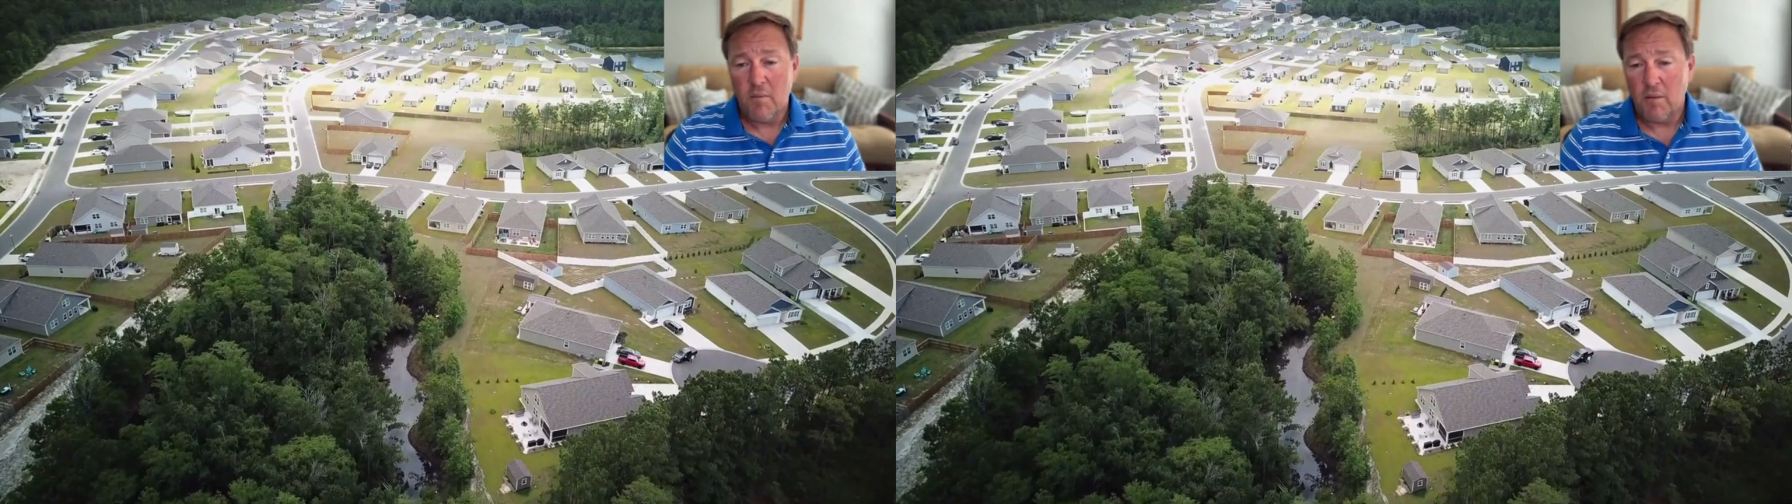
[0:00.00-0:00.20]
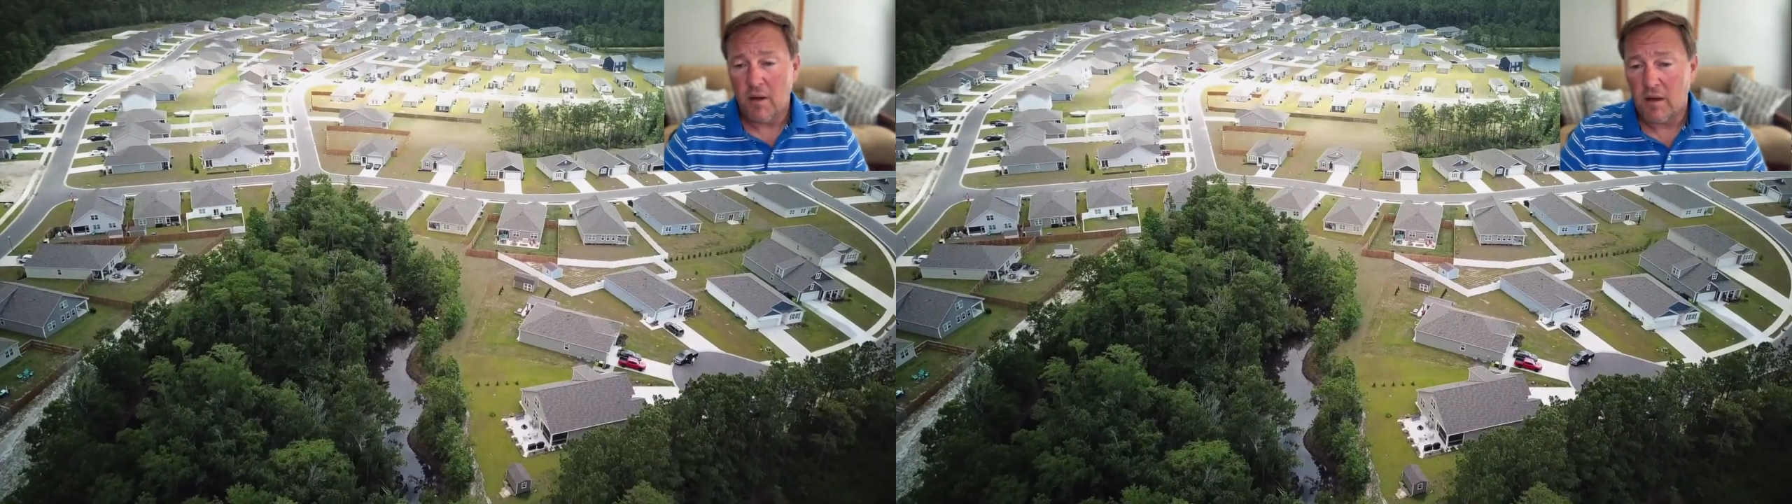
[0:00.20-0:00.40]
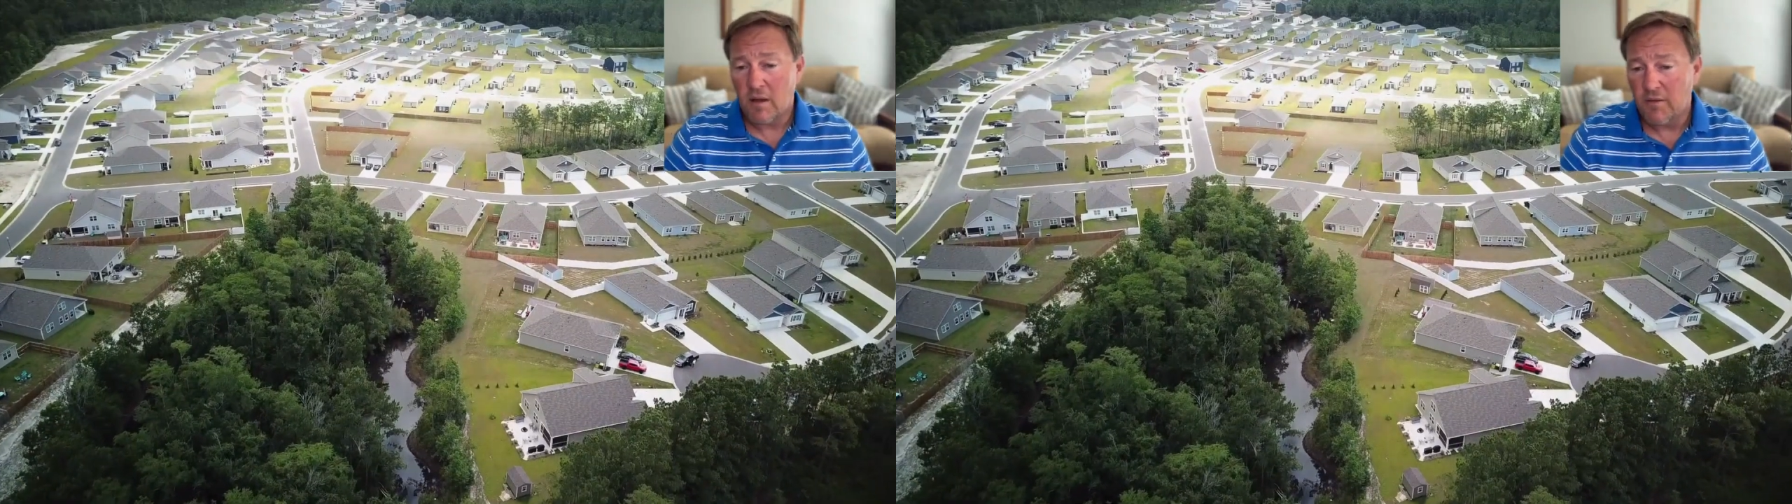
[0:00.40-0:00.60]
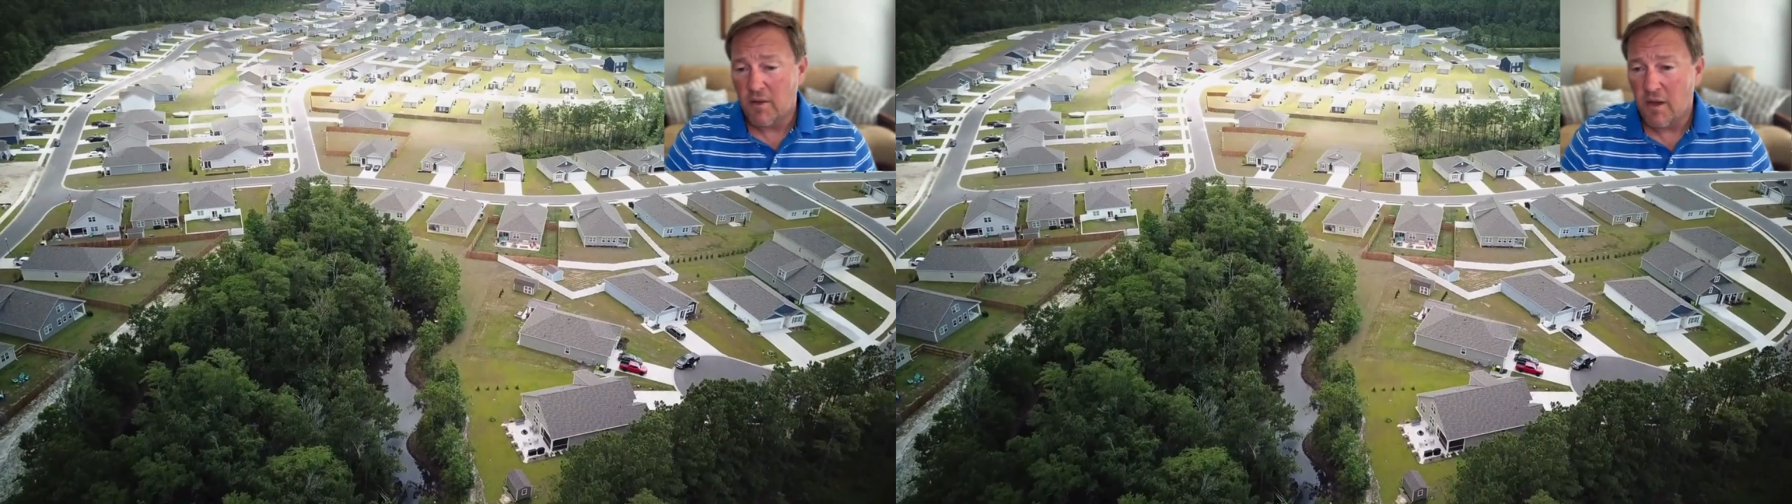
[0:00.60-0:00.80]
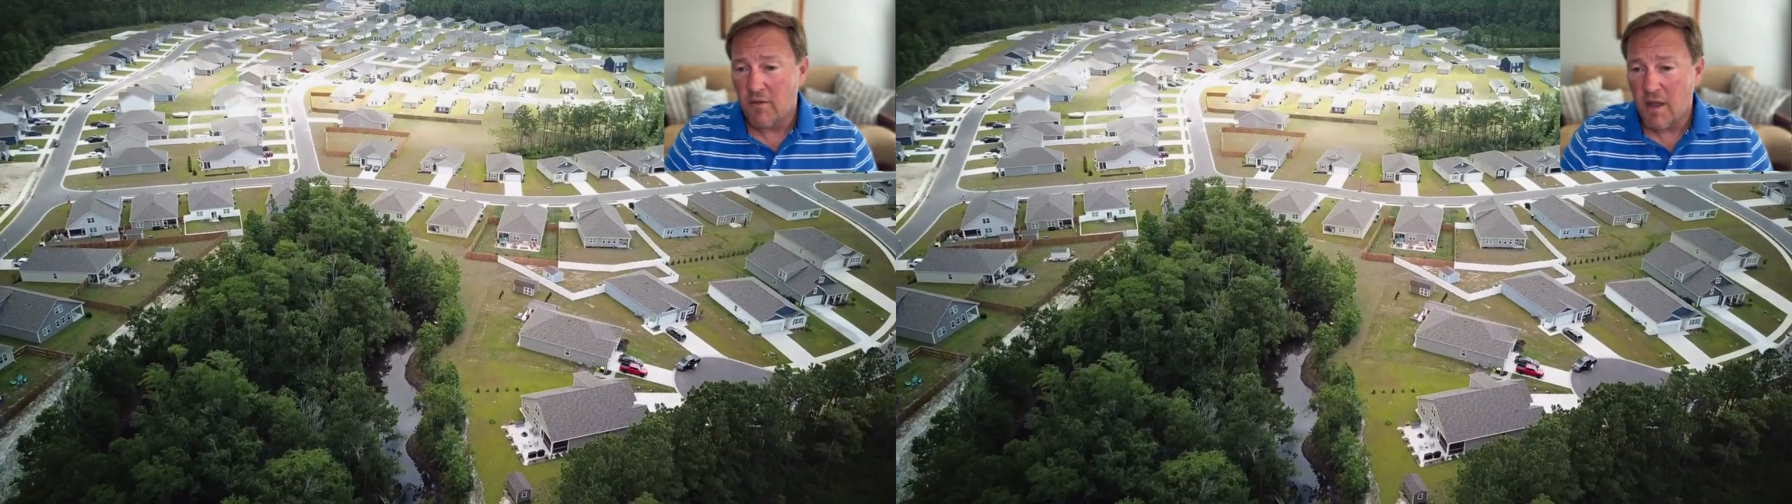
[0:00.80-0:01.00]
but if
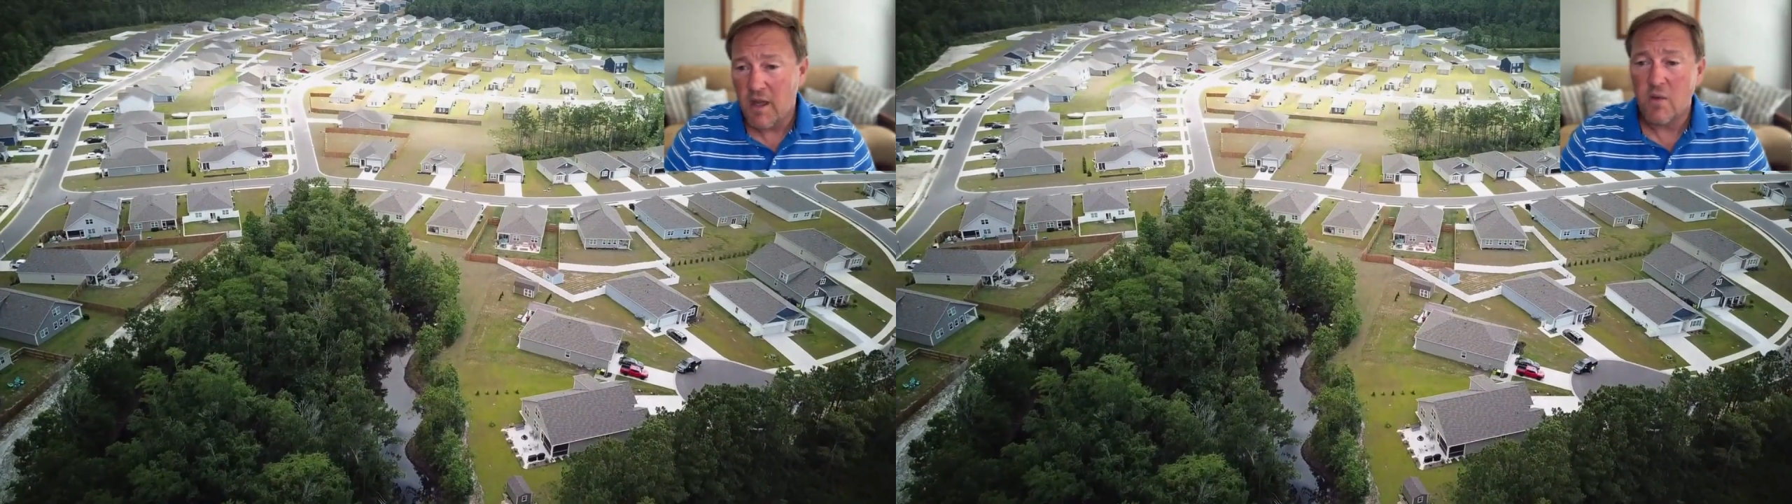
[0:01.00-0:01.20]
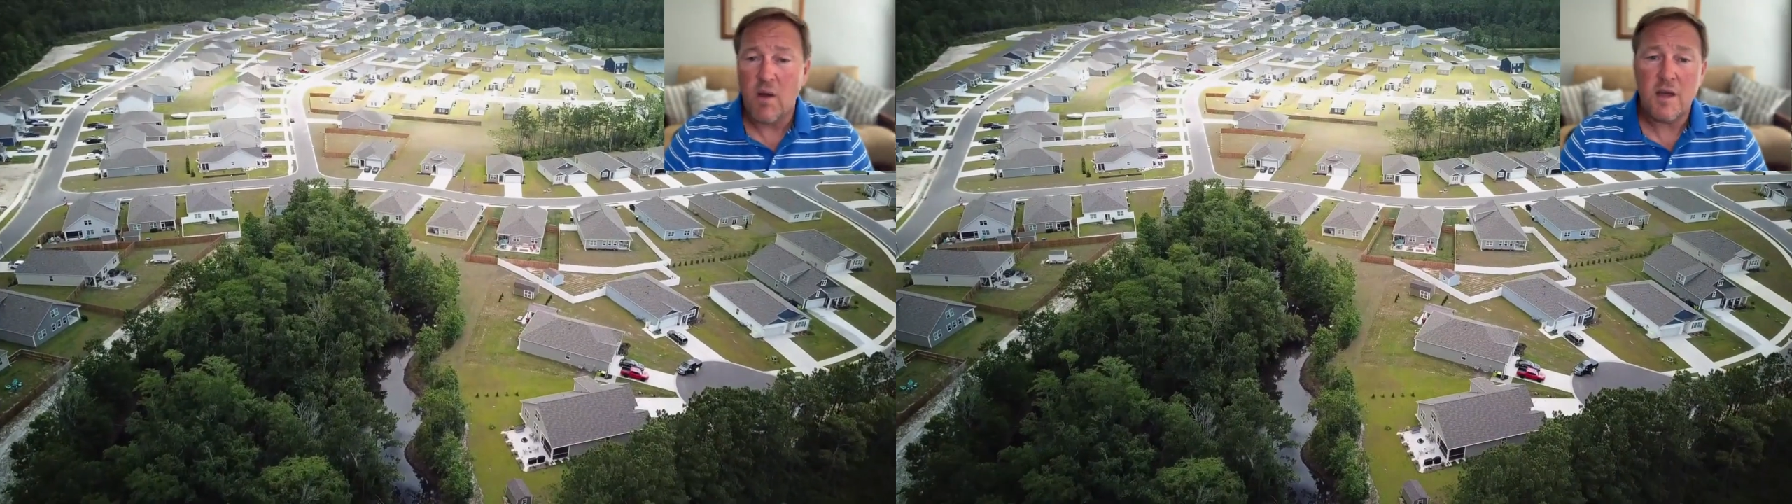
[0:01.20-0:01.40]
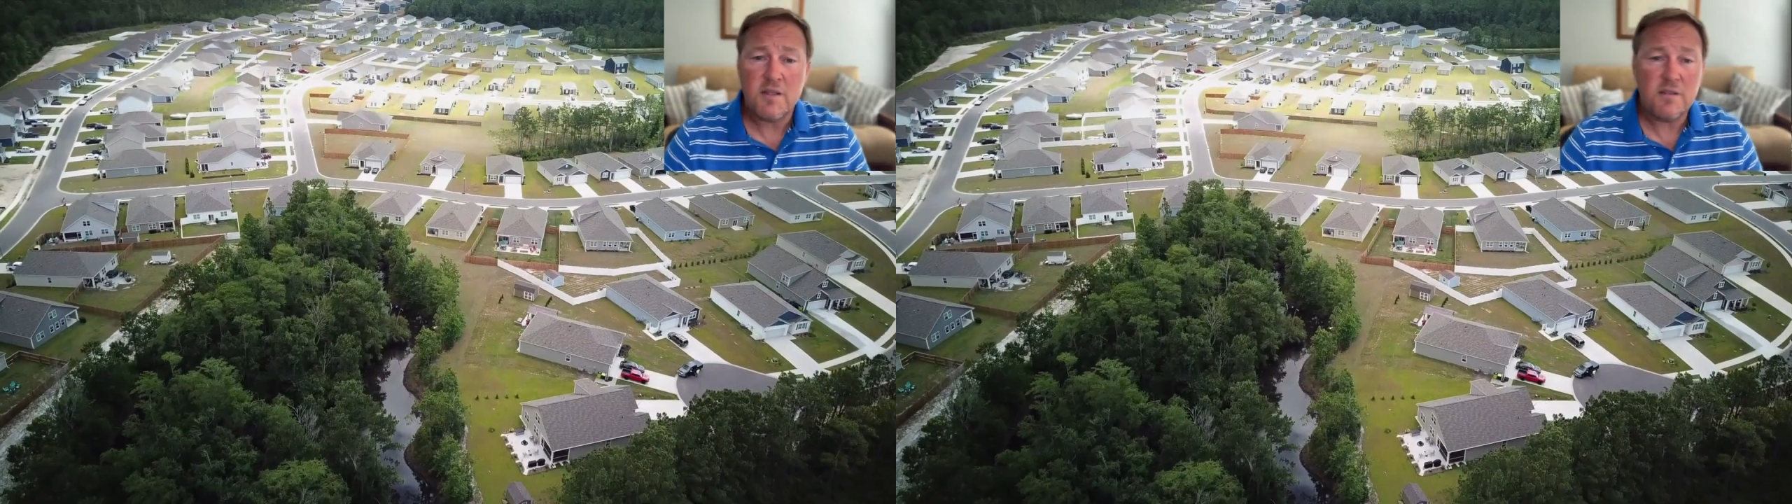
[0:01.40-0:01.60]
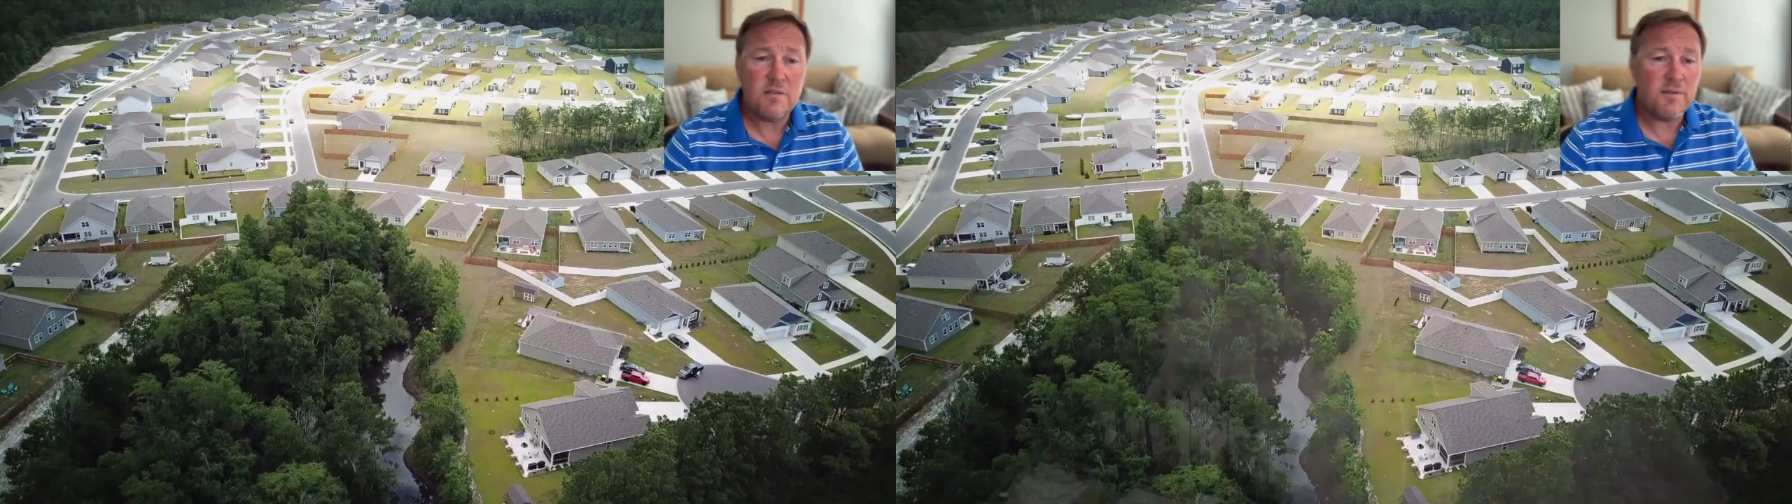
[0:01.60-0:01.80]
you have any questions,